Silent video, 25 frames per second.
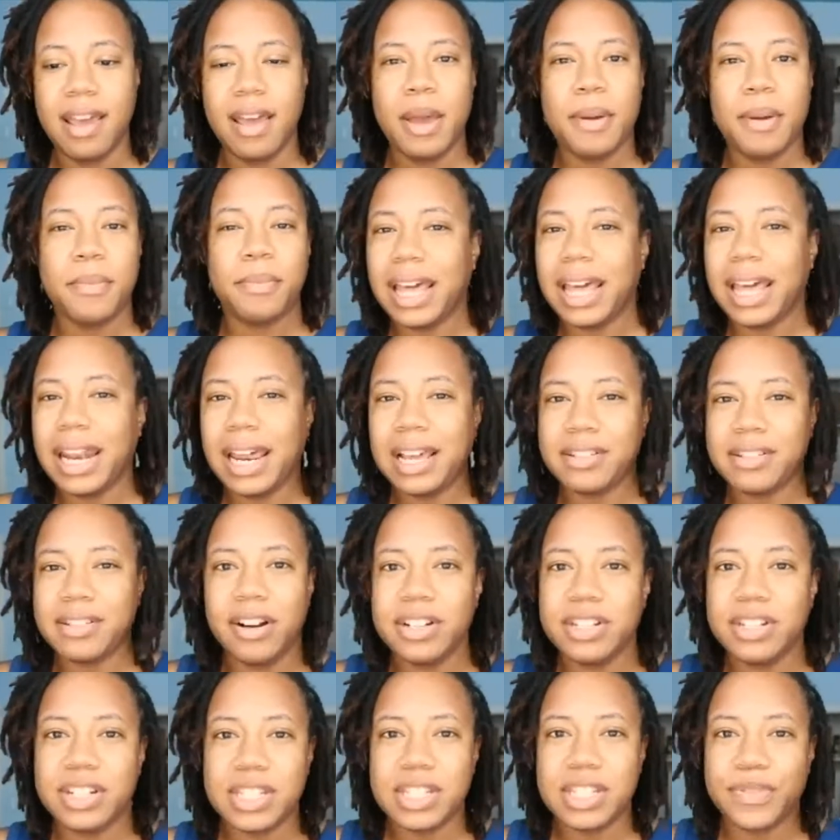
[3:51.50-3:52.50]
Playdates
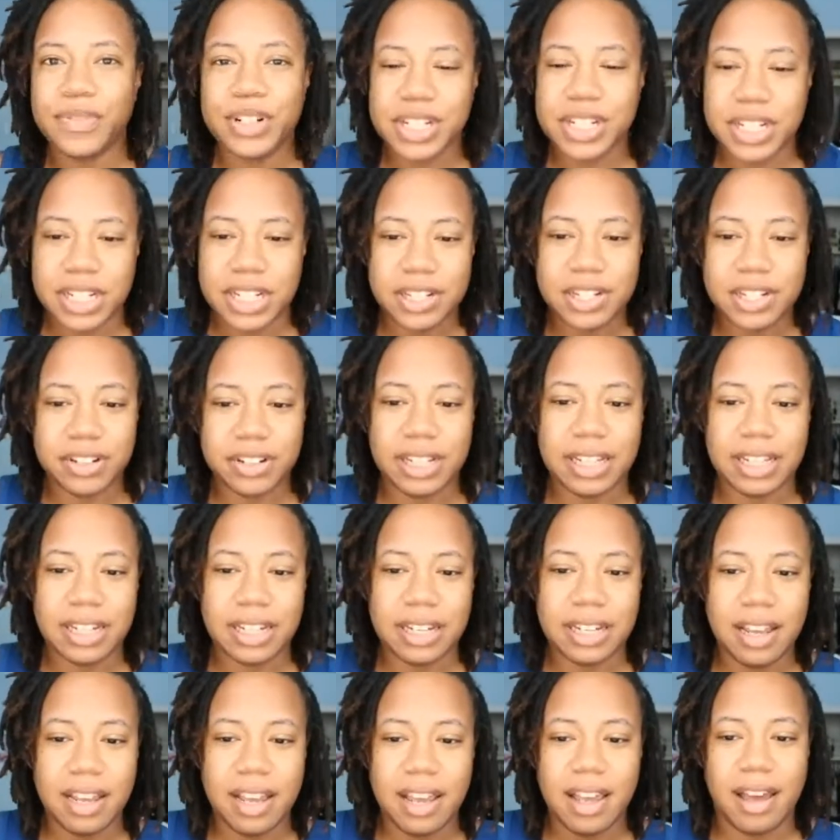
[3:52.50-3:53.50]
aren't just for
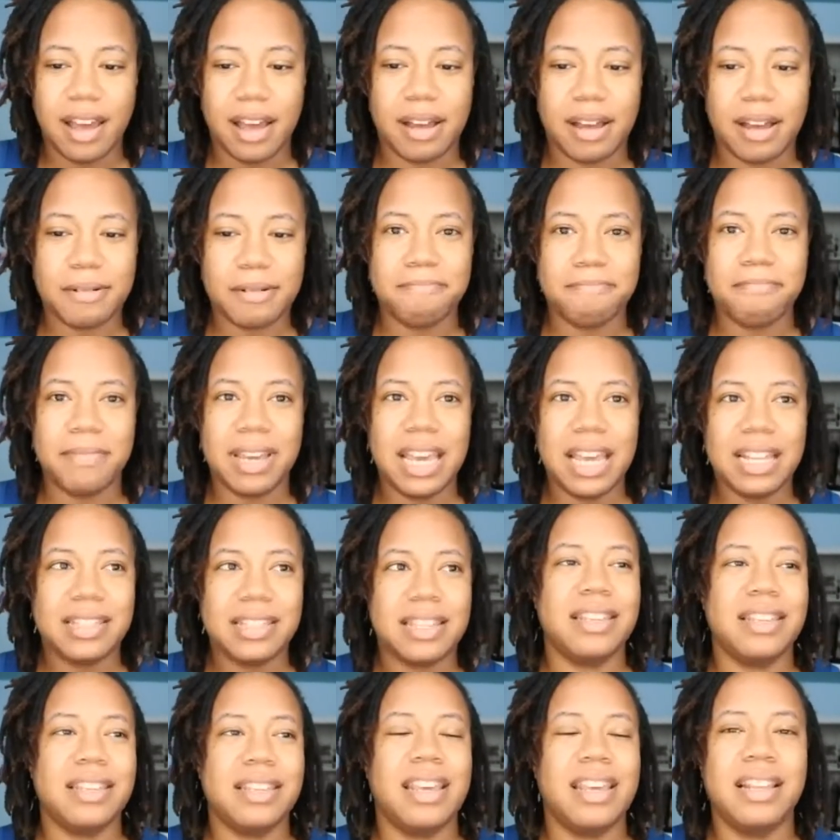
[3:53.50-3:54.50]
children.
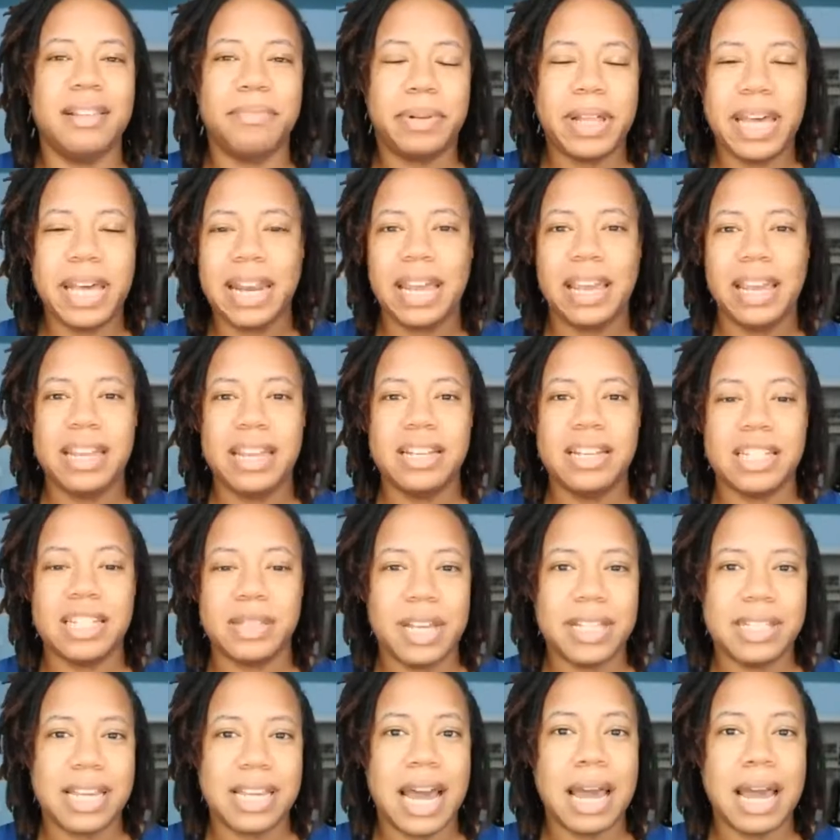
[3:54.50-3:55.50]
Playdate can just be a
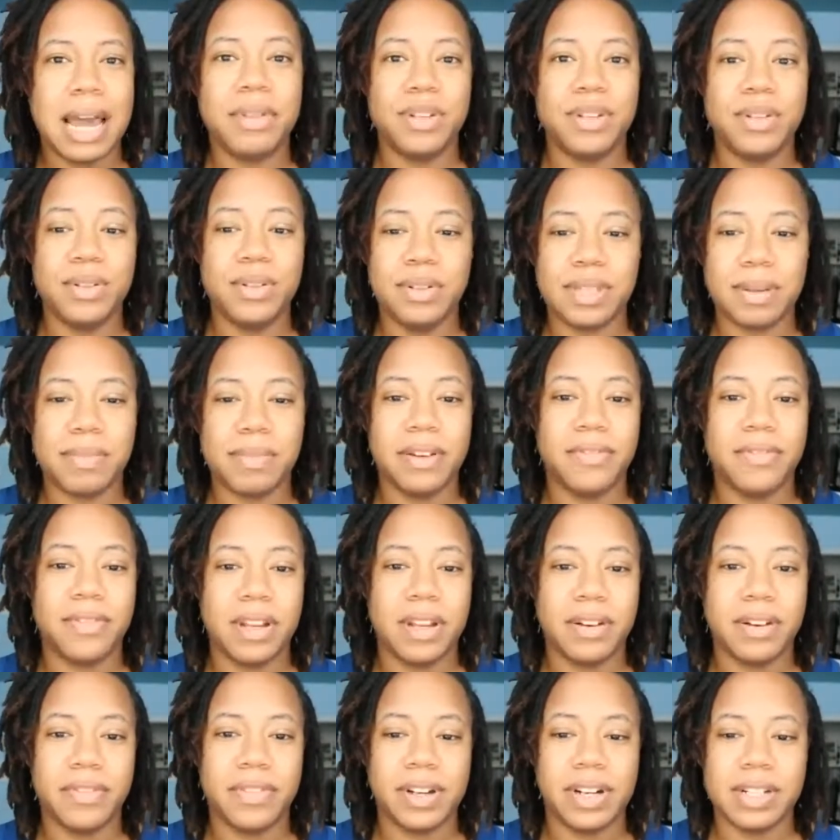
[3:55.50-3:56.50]
time that you do something fun
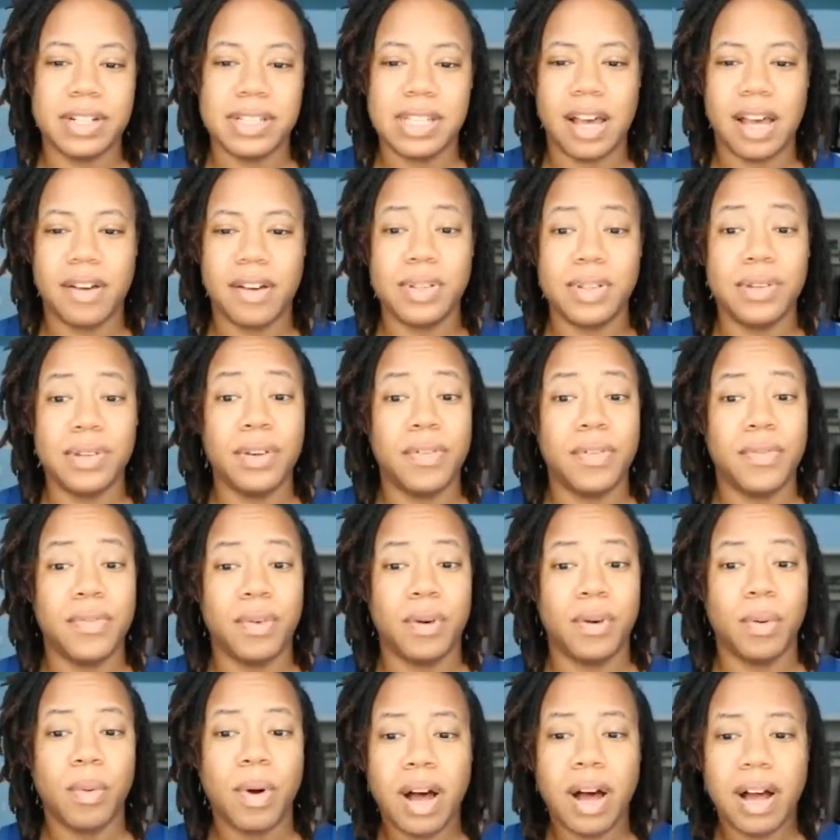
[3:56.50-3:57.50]
for yourself. So you can go for
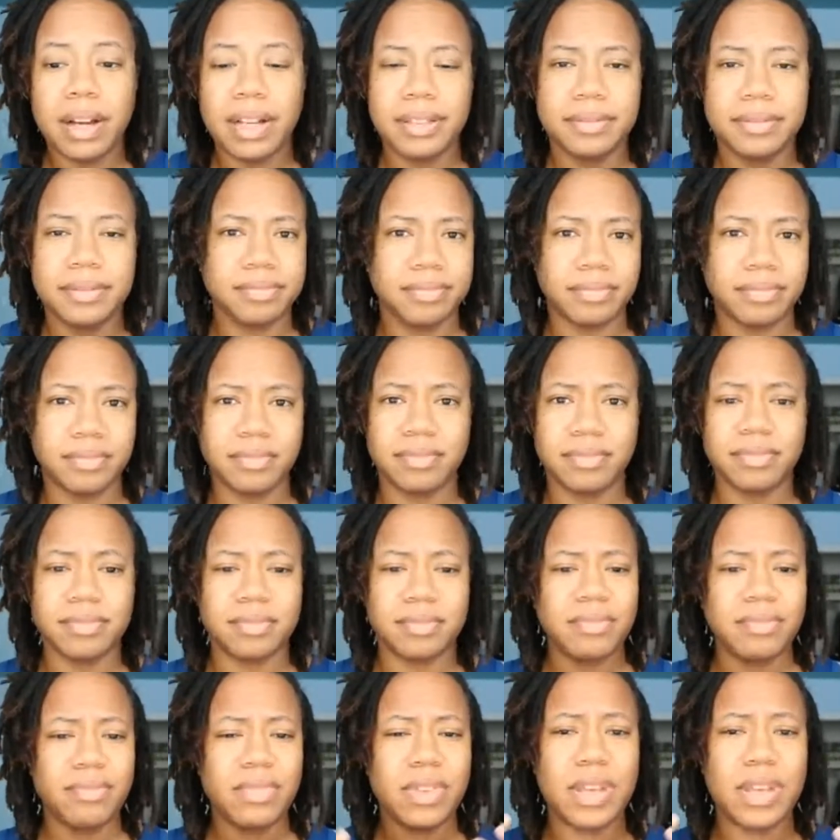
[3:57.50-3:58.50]
a walk,
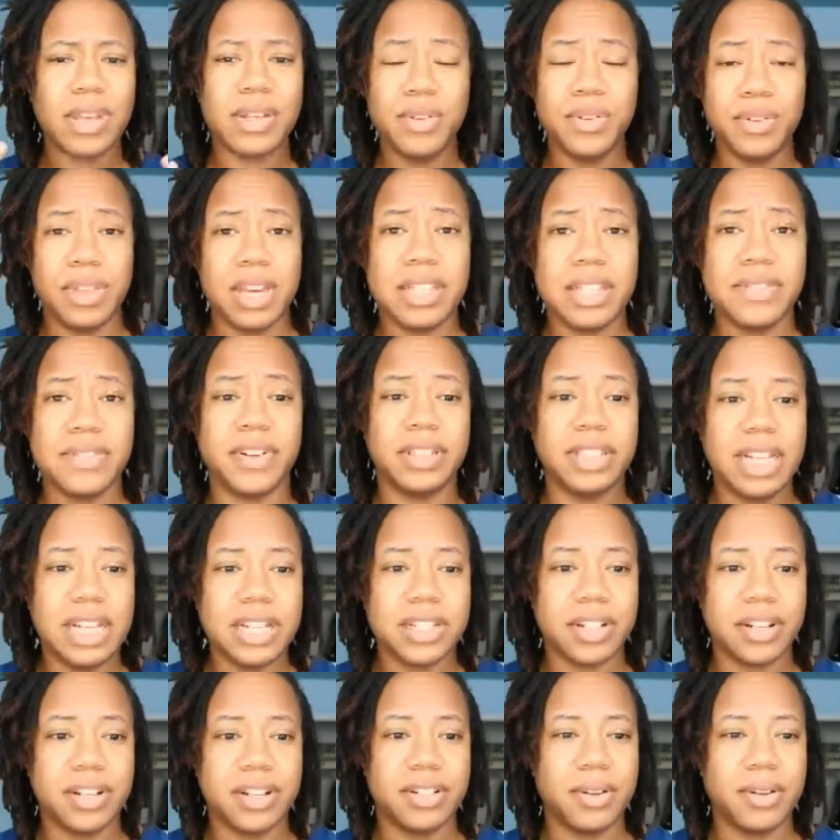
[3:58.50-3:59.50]
do things for
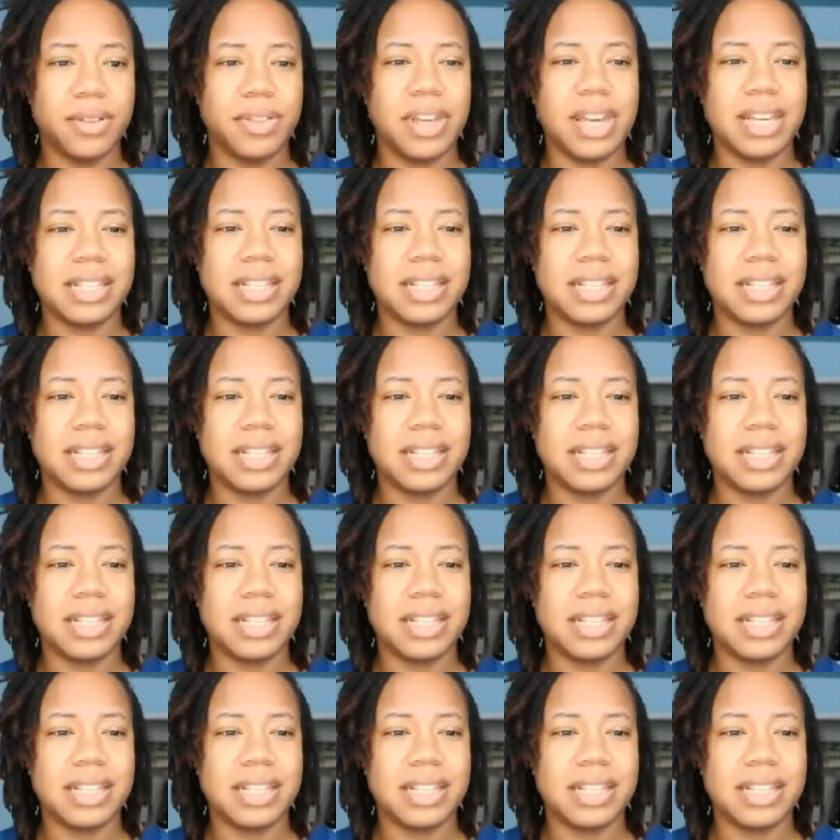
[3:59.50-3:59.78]
leisure, do things